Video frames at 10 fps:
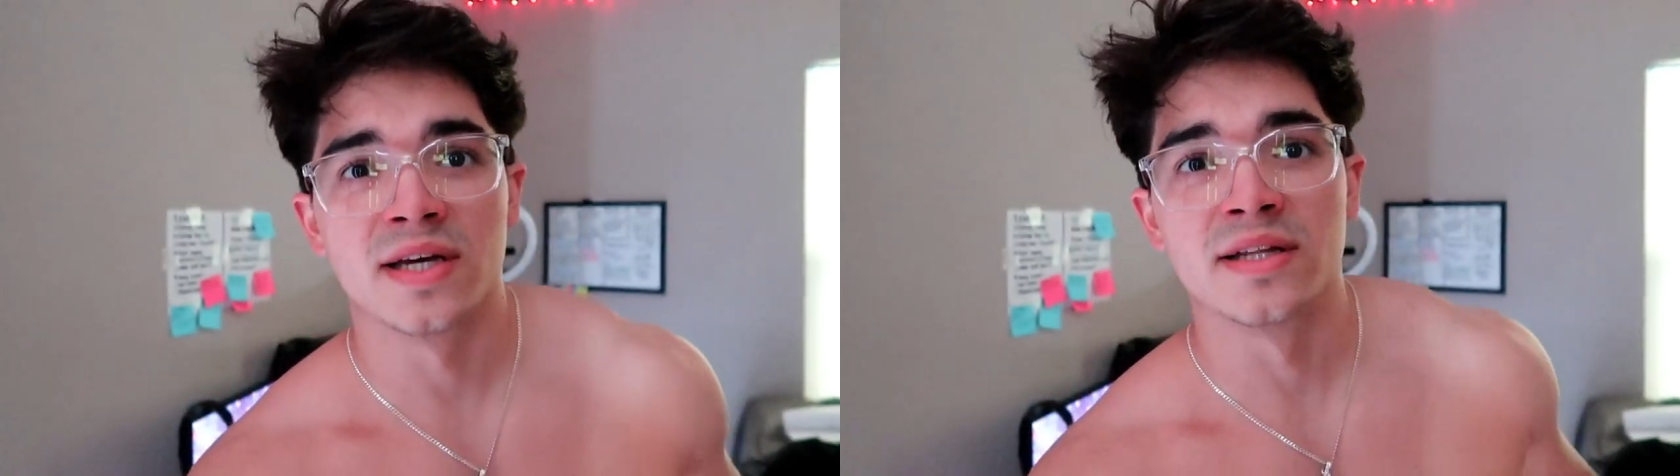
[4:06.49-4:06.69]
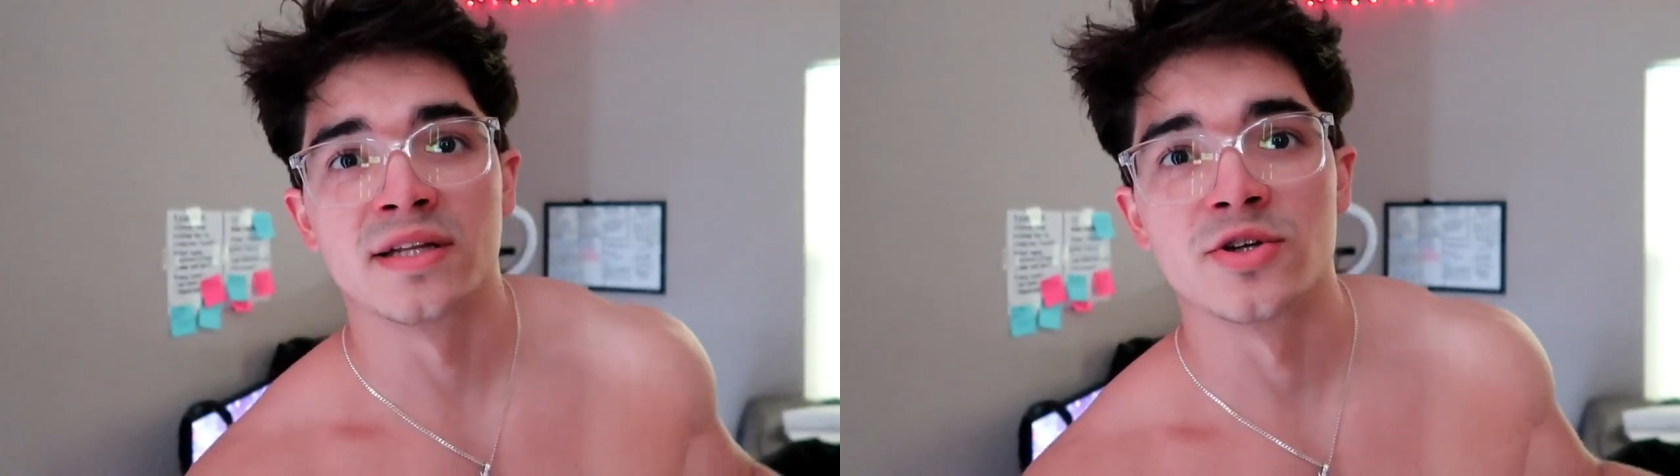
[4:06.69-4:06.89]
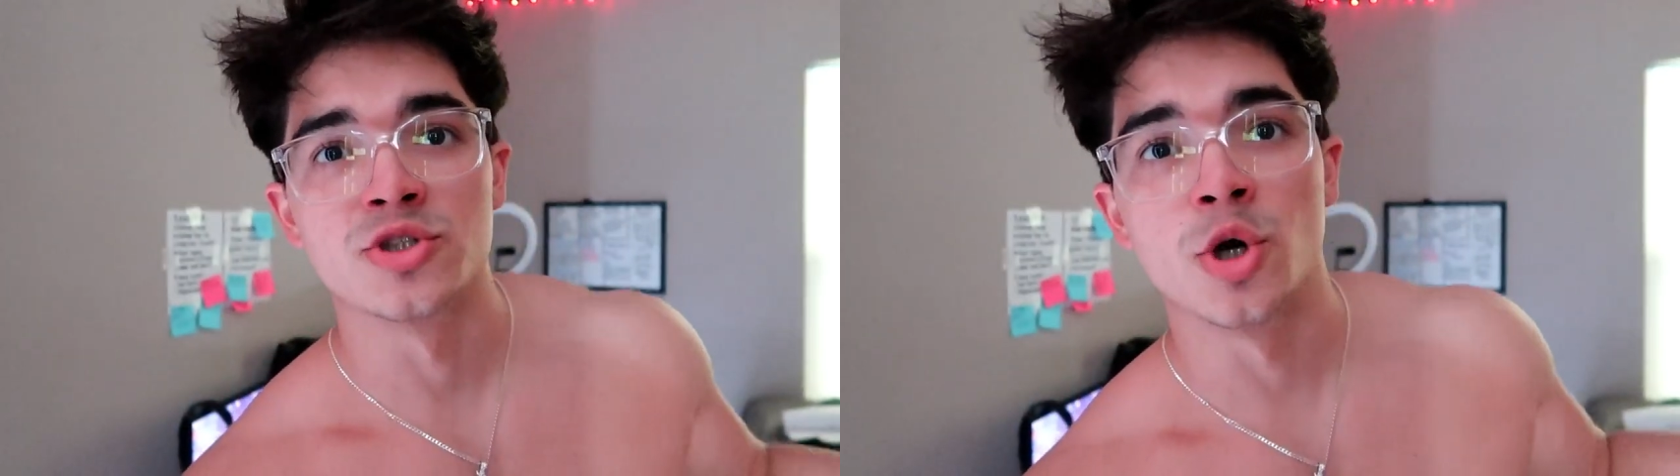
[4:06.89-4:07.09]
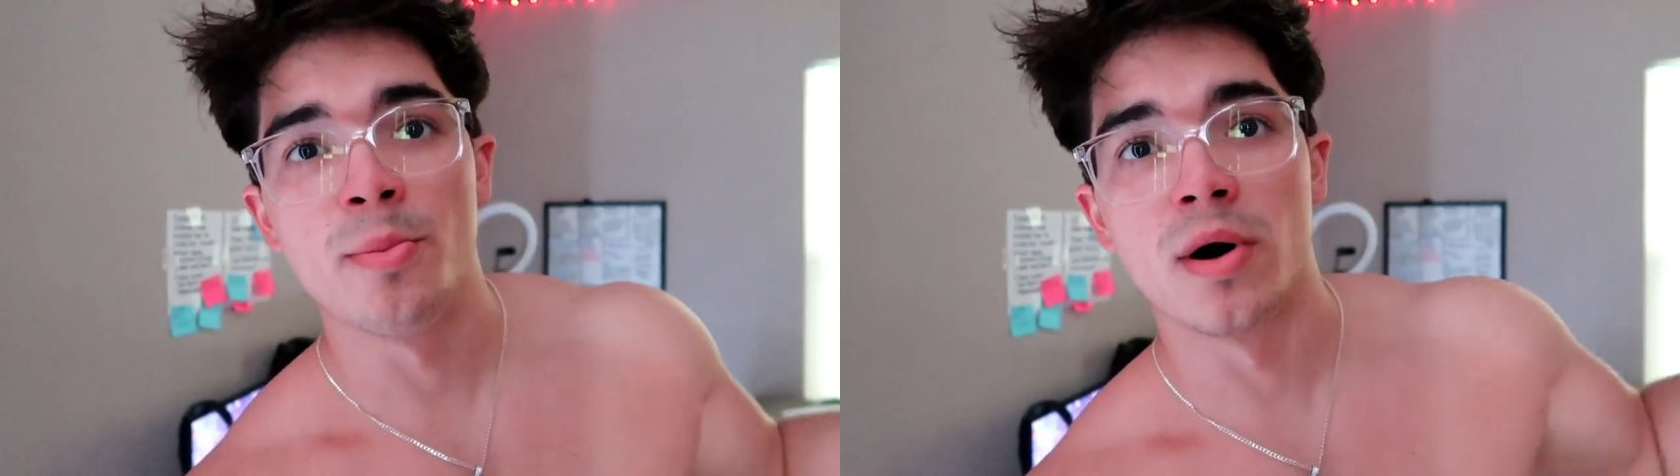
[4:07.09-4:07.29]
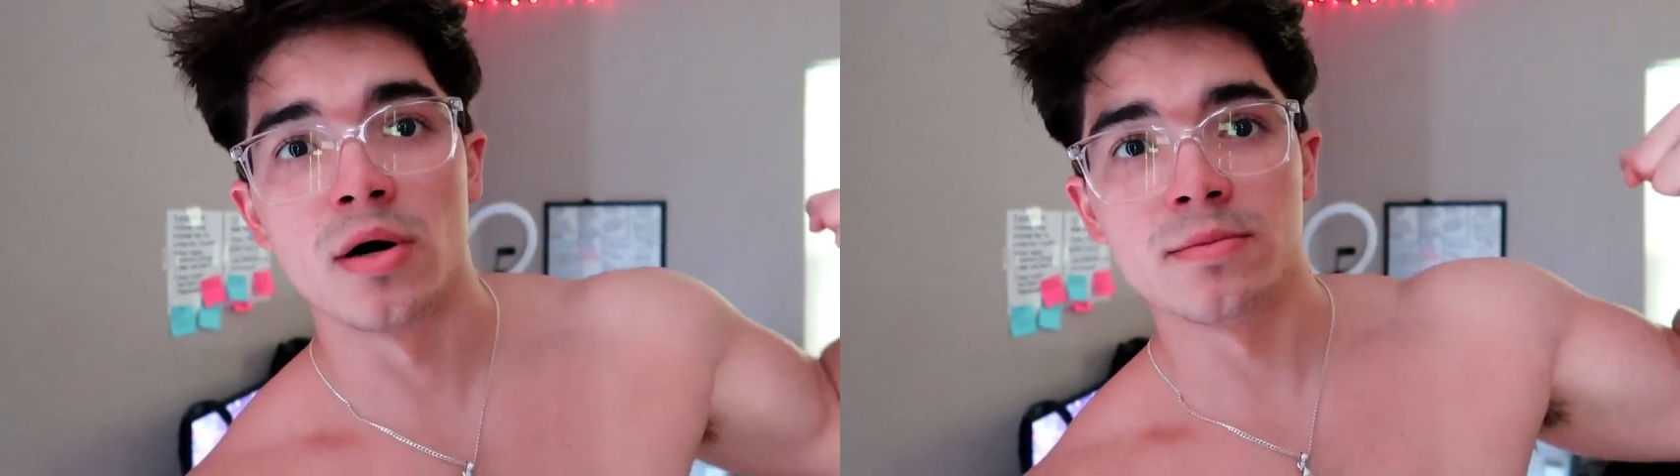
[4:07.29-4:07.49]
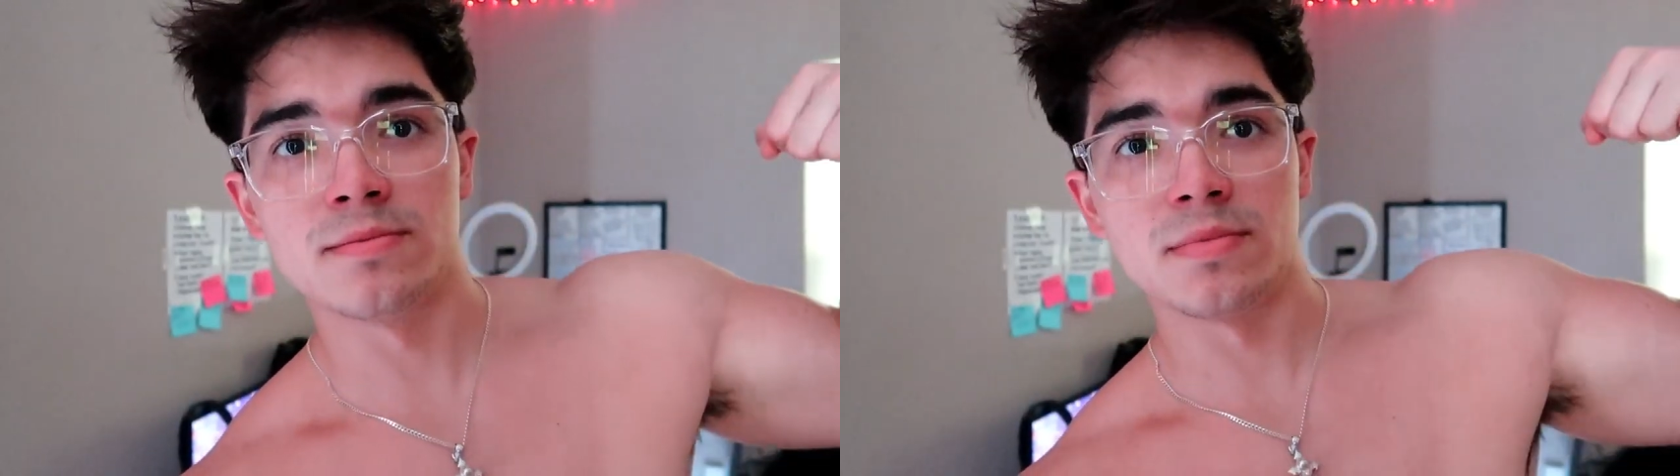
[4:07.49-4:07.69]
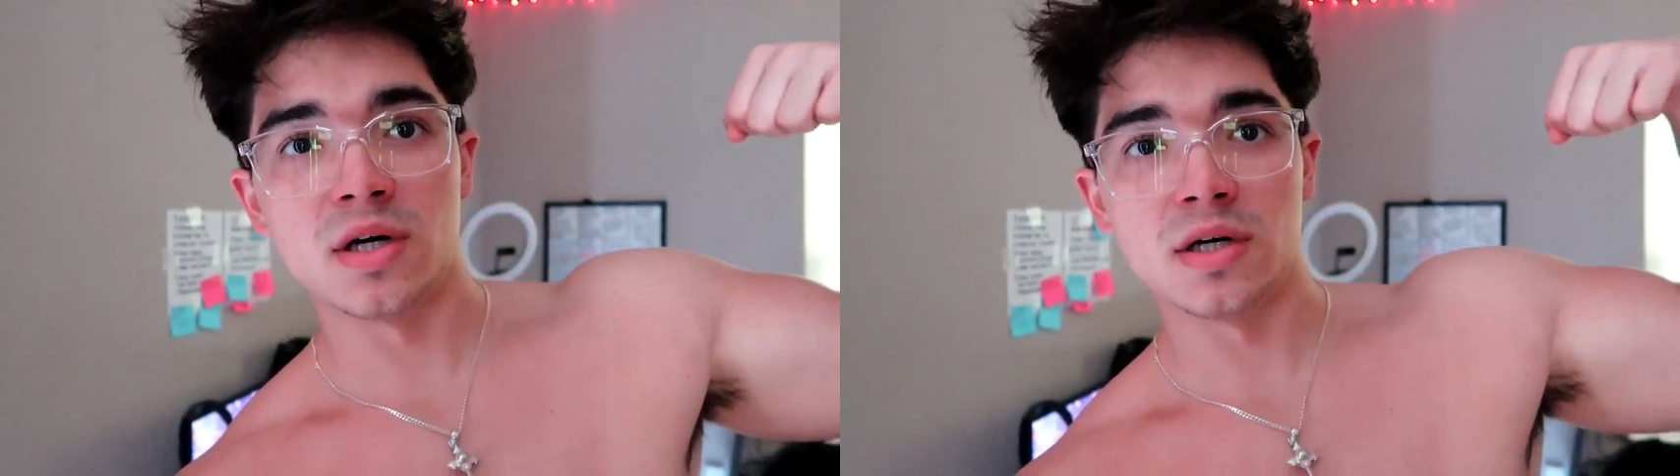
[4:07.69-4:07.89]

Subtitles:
and there's no pump,